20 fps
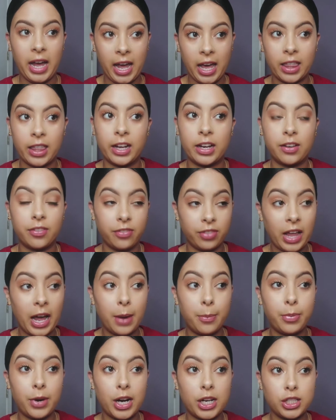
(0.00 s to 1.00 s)
I had like a
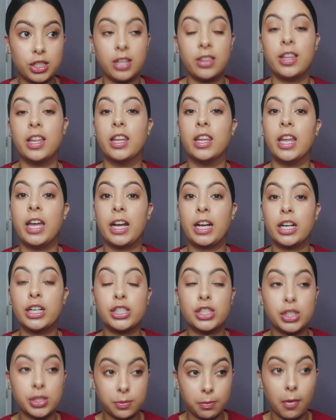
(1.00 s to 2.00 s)
flat brush and then like
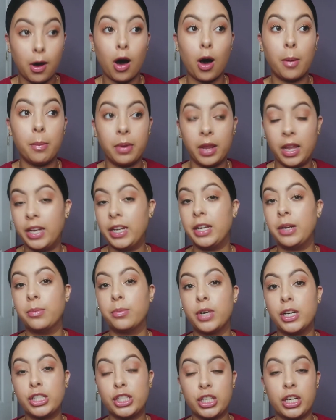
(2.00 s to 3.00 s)
a small blending
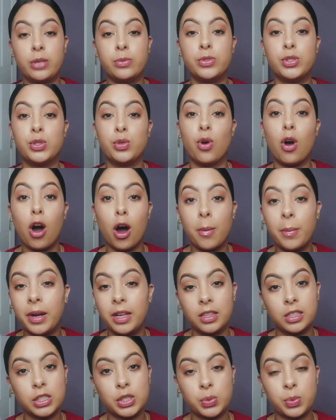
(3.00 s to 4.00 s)
brush, and I would do all
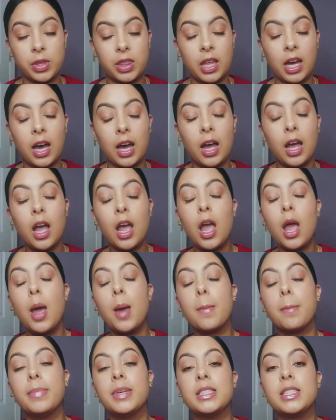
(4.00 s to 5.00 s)
my looks with that.
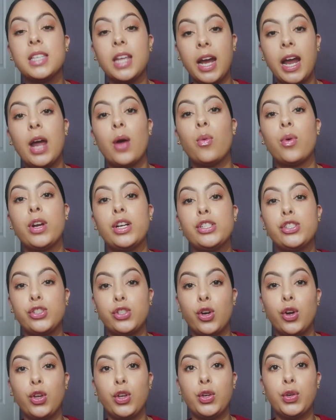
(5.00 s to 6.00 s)
But today I want to
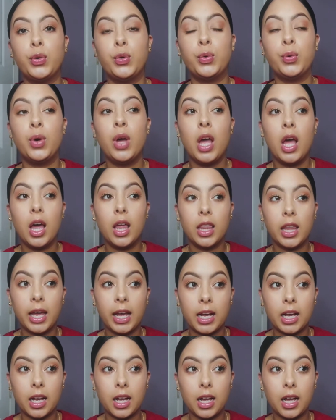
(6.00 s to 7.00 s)
show you
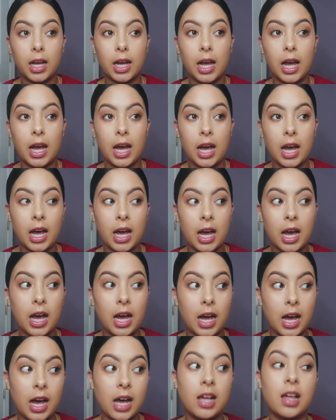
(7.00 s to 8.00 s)
like
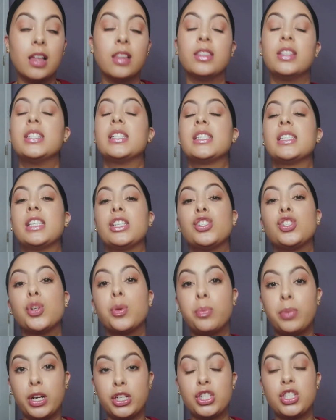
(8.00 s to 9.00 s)
the
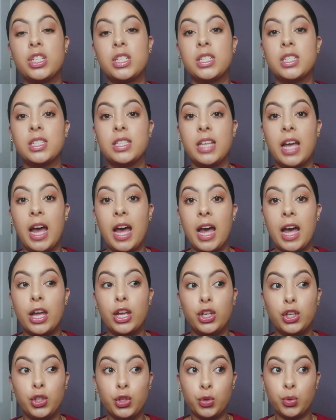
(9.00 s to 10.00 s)
essential brushes
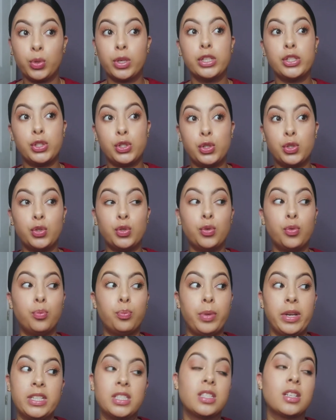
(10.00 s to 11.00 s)
that you can do
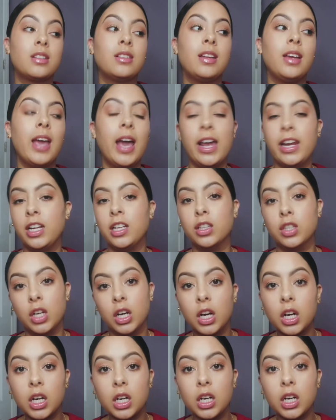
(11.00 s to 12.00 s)
basically any
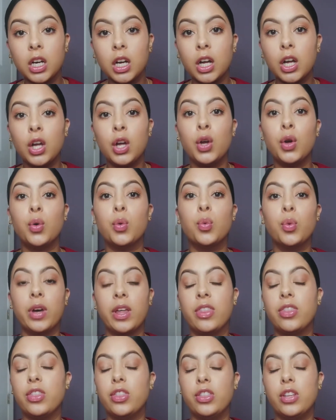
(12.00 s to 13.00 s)
look
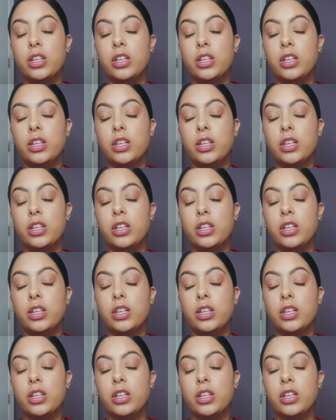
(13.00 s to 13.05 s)
with